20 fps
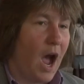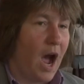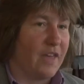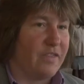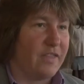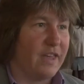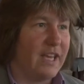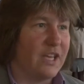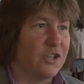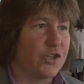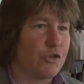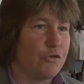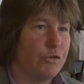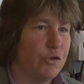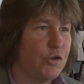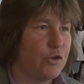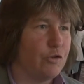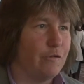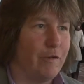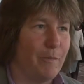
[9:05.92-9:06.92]
I think it's
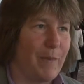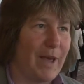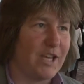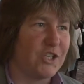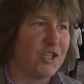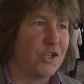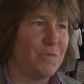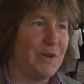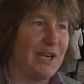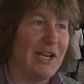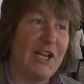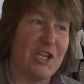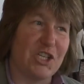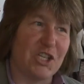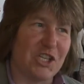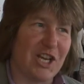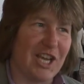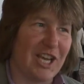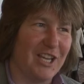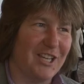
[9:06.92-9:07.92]
crucial for banks to be
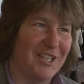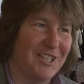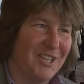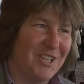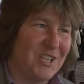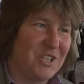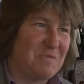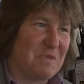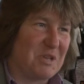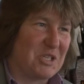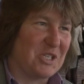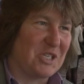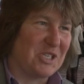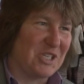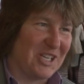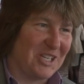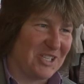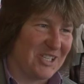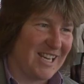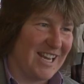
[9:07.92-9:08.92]
listening to
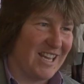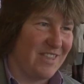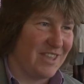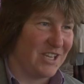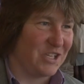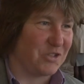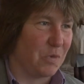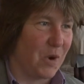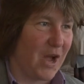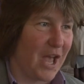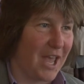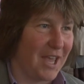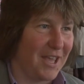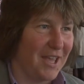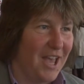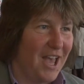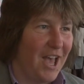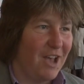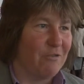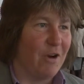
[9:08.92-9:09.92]
businesses in this way,
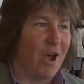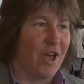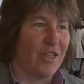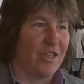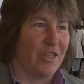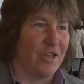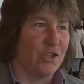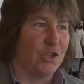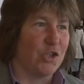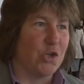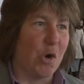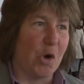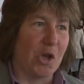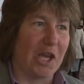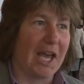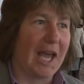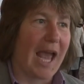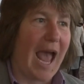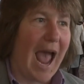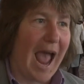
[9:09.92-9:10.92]
rather than
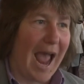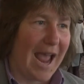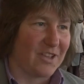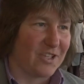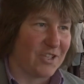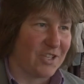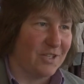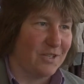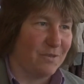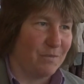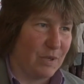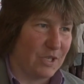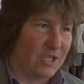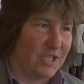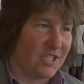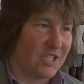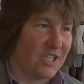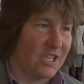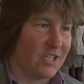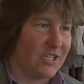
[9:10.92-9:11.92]
talking at
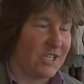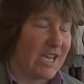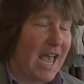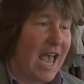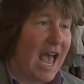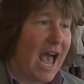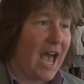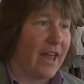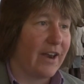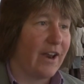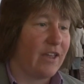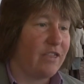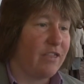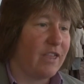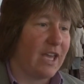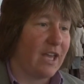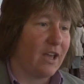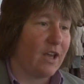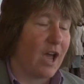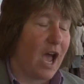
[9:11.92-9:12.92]
businesses. And I
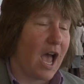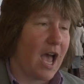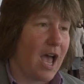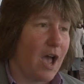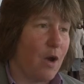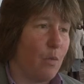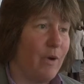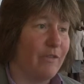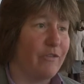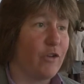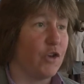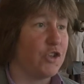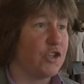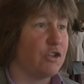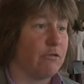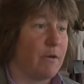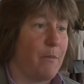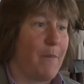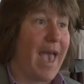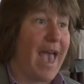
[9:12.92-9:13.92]
think we've got
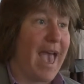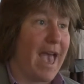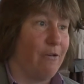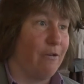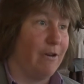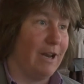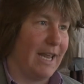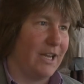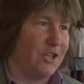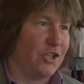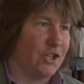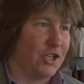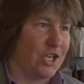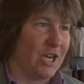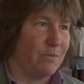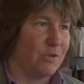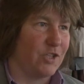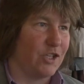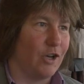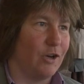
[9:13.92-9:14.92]
to repair
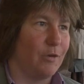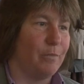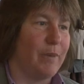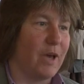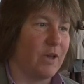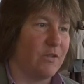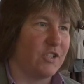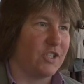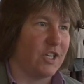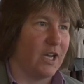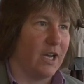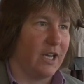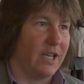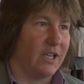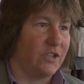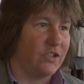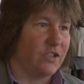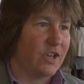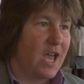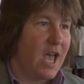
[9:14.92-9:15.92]
relationships on both
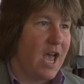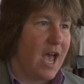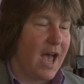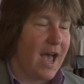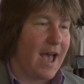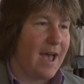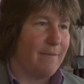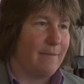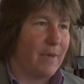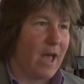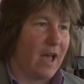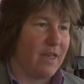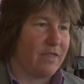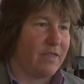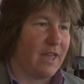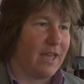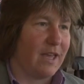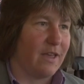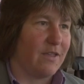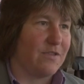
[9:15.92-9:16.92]
sides. I
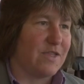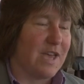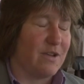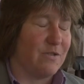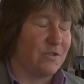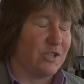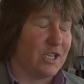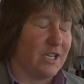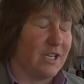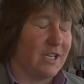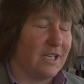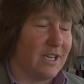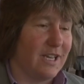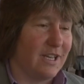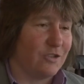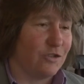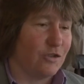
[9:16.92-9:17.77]
think there's a